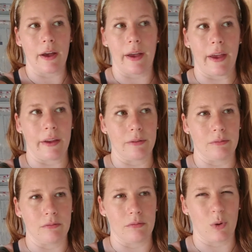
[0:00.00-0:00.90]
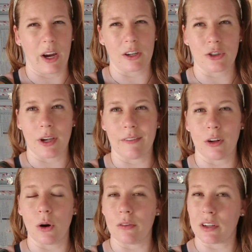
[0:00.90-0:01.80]
And we're actually
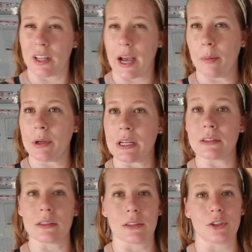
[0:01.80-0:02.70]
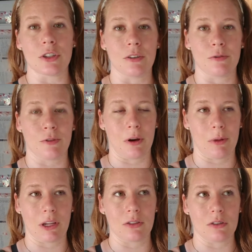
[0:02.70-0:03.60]
having to overlap insulation and
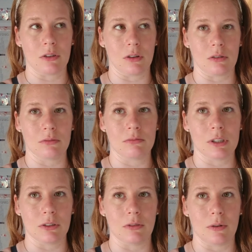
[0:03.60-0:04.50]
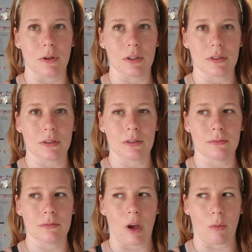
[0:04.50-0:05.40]
framing, so you'll notice
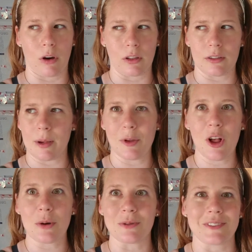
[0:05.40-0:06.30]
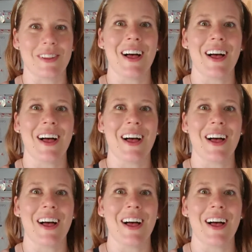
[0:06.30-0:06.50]
I'm wearing the same clothes a